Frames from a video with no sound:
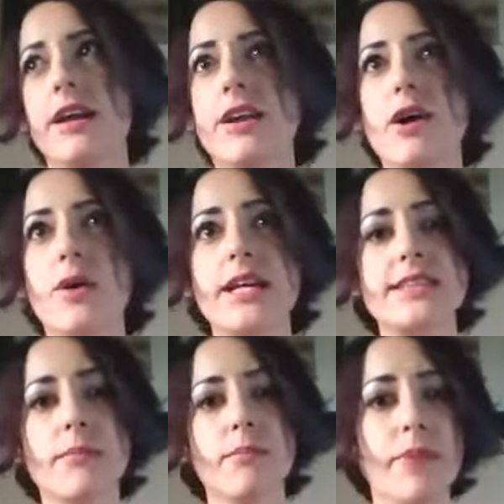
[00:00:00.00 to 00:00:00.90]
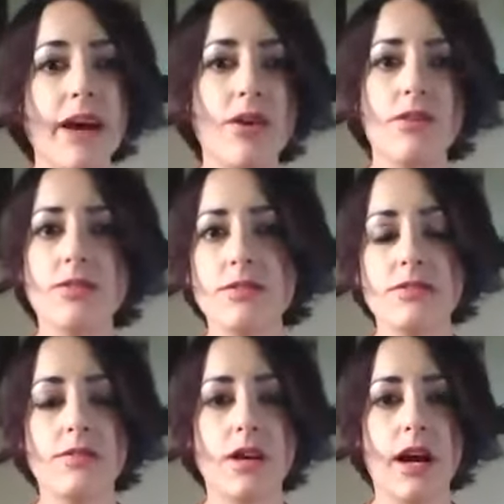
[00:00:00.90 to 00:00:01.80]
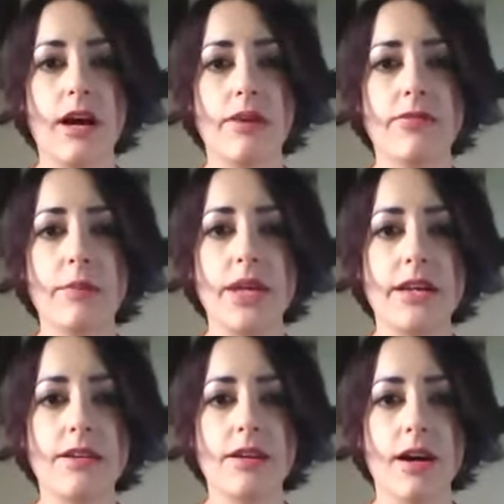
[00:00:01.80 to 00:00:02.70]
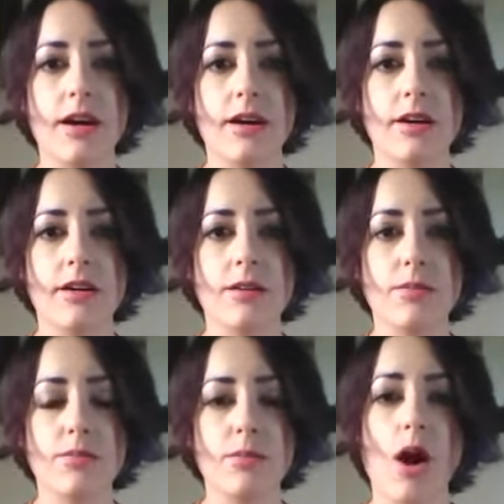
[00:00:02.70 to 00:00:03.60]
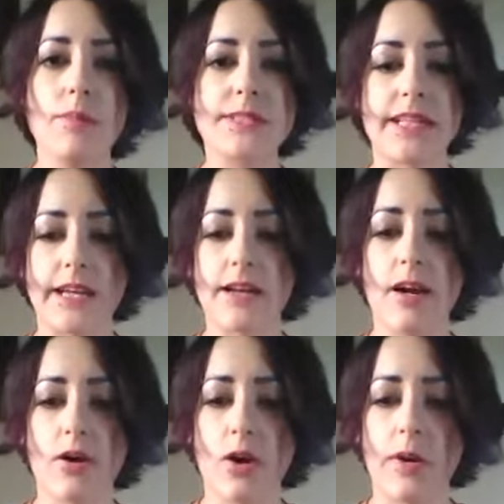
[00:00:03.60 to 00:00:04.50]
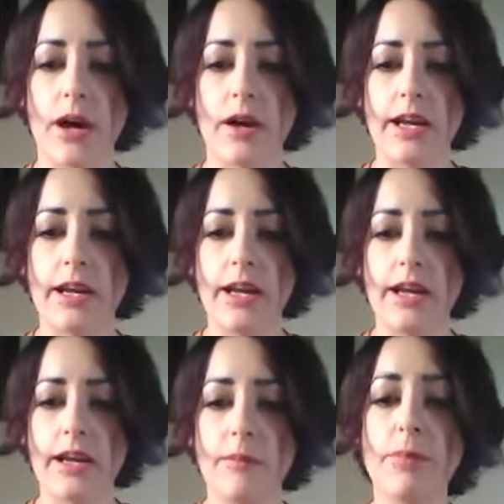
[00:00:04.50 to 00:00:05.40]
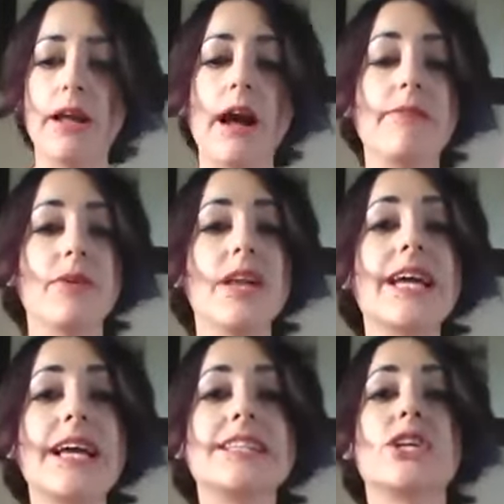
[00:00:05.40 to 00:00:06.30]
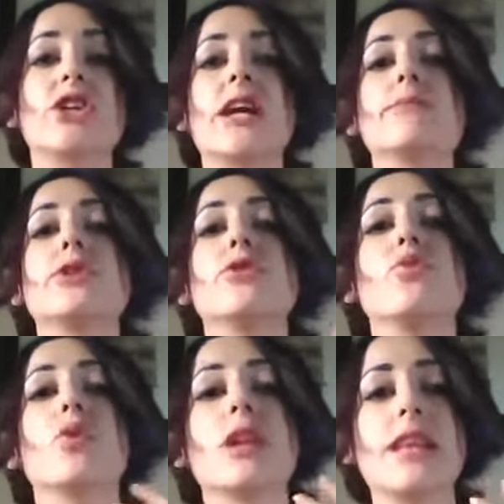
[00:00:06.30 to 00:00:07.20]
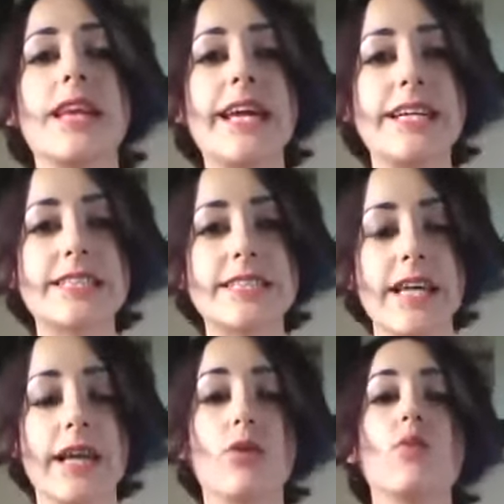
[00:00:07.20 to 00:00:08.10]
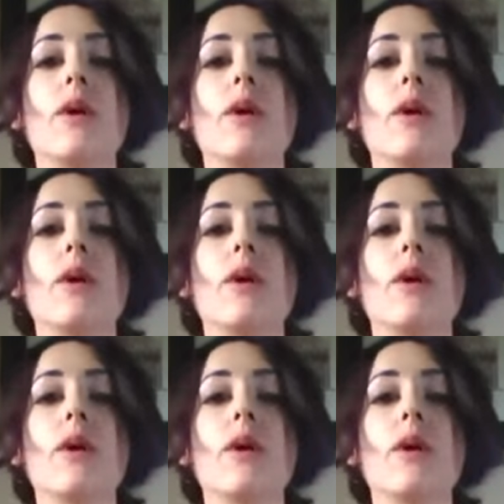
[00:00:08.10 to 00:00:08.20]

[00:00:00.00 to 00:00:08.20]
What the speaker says: you know, it is a male, feminine opposite going on, but I feel like it's a good time to release. It